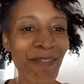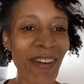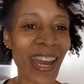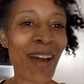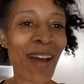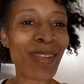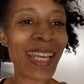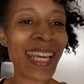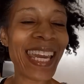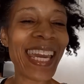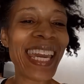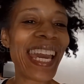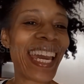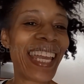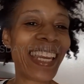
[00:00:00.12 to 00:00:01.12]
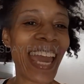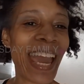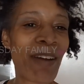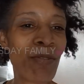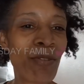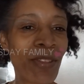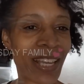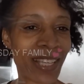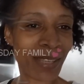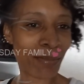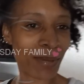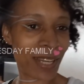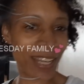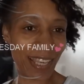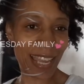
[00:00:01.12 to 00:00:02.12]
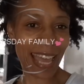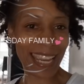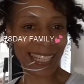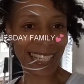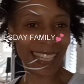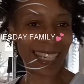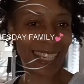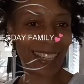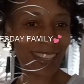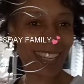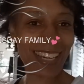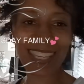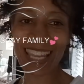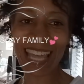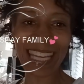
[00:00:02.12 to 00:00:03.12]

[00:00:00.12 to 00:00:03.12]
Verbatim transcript: family, and ooh, that's some good lighting. Good